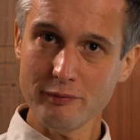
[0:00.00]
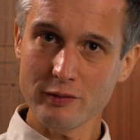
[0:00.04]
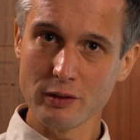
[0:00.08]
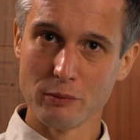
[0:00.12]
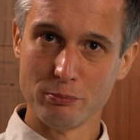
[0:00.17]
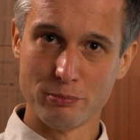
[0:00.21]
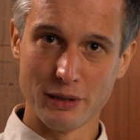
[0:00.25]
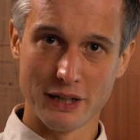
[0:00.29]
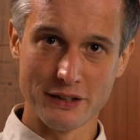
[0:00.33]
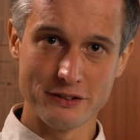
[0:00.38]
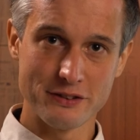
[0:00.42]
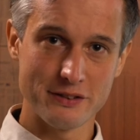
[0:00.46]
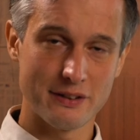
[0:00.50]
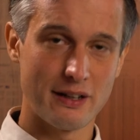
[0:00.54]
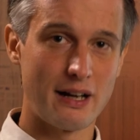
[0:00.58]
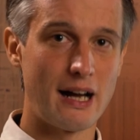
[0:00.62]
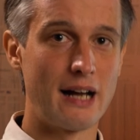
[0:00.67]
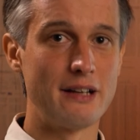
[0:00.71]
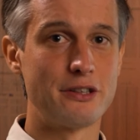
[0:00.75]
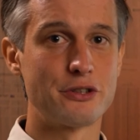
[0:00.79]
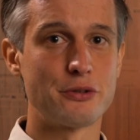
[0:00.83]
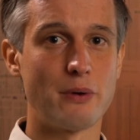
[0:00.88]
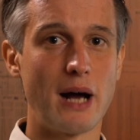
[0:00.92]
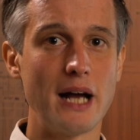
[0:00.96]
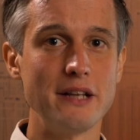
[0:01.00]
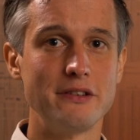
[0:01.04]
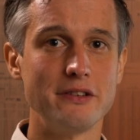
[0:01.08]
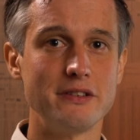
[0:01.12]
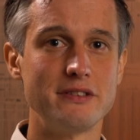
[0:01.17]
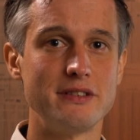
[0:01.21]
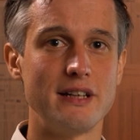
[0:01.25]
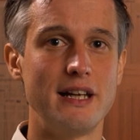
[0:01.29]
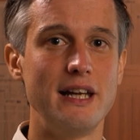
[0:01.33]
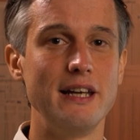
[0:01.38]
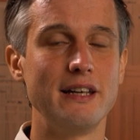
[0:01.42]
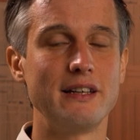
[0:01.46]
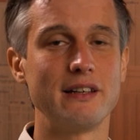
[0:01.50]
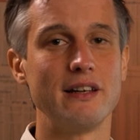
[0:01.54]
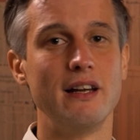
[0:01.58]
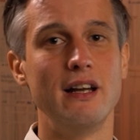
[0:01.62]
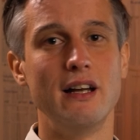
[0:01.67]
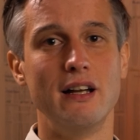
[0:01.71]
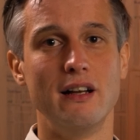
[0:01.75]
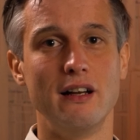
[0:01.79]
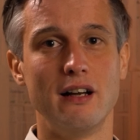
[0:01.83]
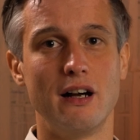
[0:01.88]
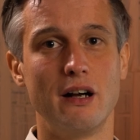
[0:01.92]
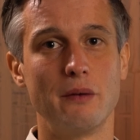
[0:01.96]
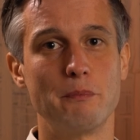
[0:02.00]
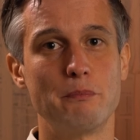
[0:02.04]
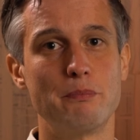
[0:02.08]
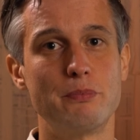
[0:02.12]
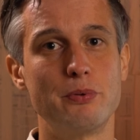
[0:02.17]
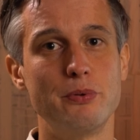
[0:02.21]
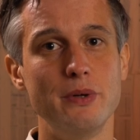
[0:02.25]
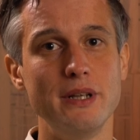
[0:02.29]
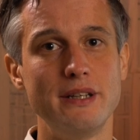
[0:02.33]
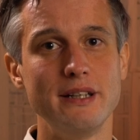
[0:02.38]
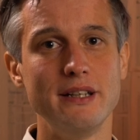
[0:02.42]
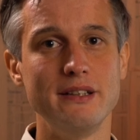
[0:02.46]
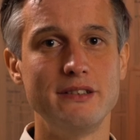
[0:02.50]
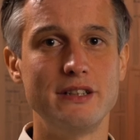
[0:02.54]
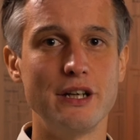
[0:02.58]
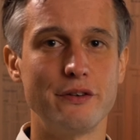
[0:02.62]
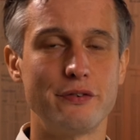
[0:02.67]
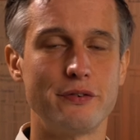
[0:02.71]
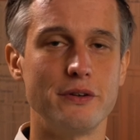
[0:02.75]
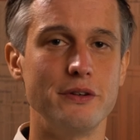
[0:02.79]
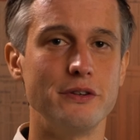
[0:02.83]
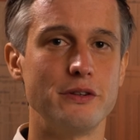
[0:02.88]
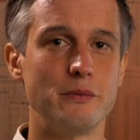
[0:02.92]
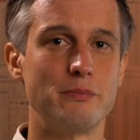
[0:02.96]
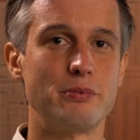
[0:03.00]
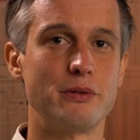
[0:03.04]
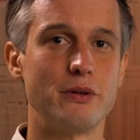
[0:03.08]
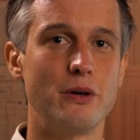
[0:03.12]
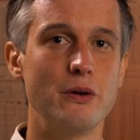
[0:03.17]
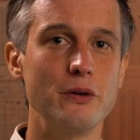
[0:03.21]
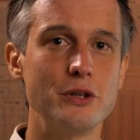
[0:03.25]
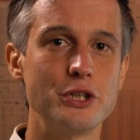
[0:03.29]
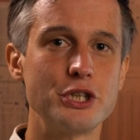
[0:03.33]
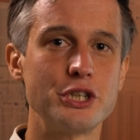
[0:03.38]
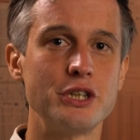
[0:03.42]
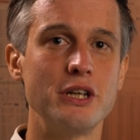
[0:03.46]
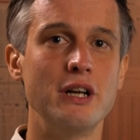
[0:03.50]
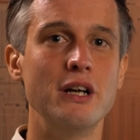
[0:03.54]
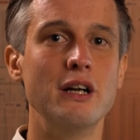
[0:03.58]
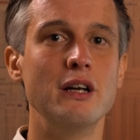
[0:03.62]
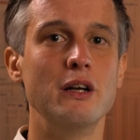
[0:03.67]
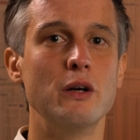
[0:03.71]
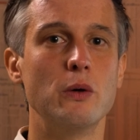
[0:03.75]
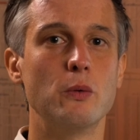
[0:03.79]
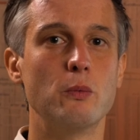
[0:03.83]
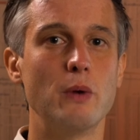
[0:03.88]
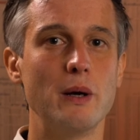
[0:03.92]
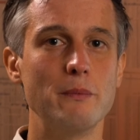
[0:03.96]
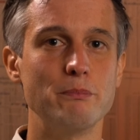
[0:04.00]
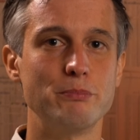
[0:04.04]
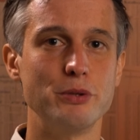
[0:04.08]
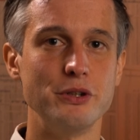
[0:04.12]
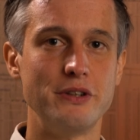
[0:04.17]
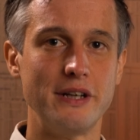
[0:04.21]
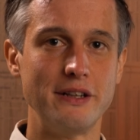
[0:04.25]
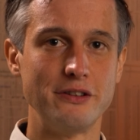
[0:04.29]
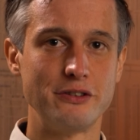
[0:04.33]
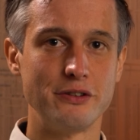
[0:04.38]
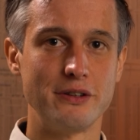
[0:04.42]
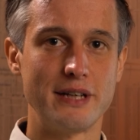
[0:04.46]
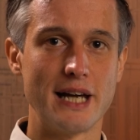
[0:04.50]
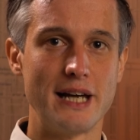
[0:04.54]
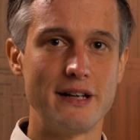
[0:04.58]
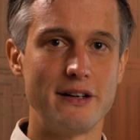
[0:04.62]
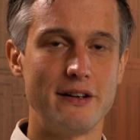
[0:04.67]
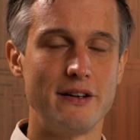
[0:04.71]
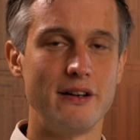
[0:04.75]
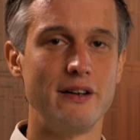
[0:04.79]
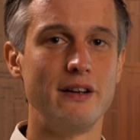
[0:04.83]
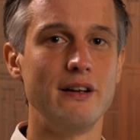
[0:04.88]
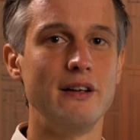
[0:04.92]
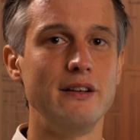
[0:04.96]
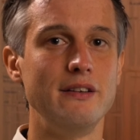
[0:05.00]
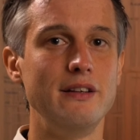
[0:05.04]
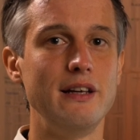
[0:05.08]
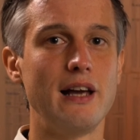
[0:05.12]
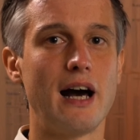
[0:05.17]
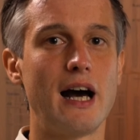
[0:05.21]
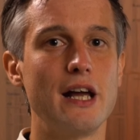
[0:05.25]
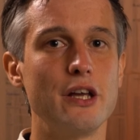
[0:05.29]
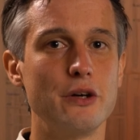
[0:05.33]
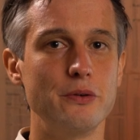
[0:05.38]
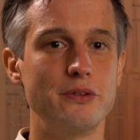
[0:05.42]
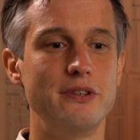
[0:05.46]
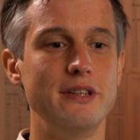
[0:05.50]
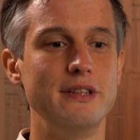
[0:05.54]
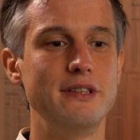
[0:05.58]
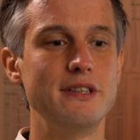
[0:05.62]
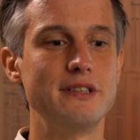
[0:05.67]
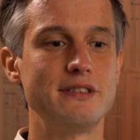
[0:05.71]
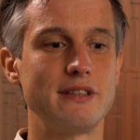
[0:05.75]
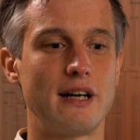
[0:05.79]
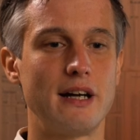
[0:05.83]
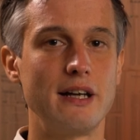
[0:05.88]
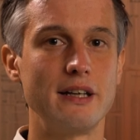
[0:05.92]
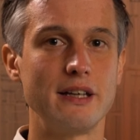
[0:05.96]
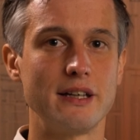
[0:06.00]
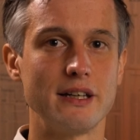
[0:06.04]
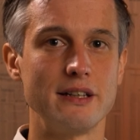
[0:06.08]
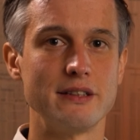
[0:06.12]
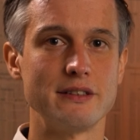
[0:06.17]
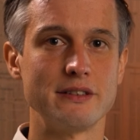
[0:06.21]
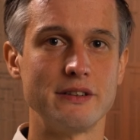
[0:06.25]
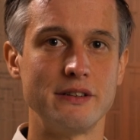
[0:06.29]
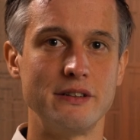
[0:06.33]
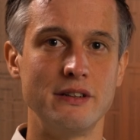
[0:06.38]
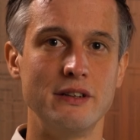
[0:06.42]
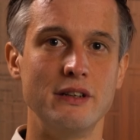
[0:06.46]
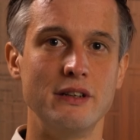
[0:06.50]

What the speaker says: But I try to take a pretty different approach when putting together the IoT Design Kit.